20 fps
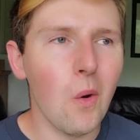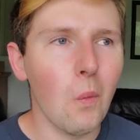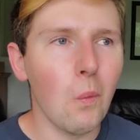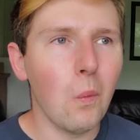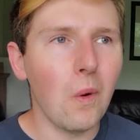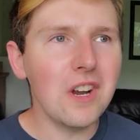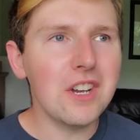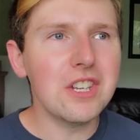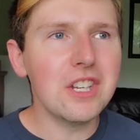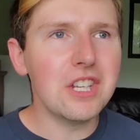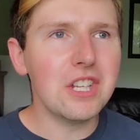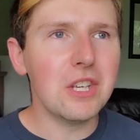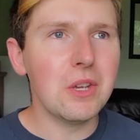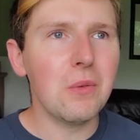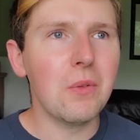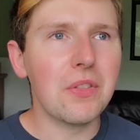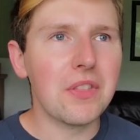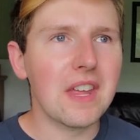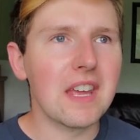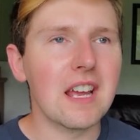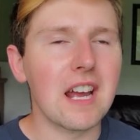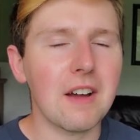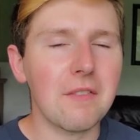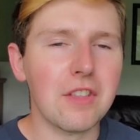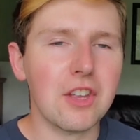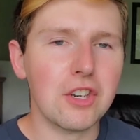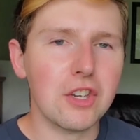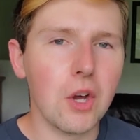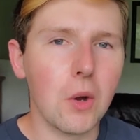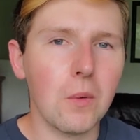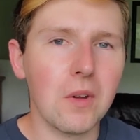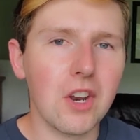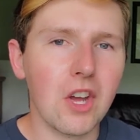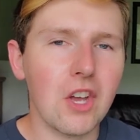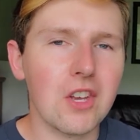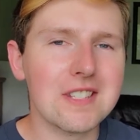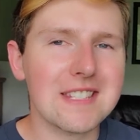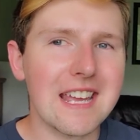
What do you think of the know-it-alls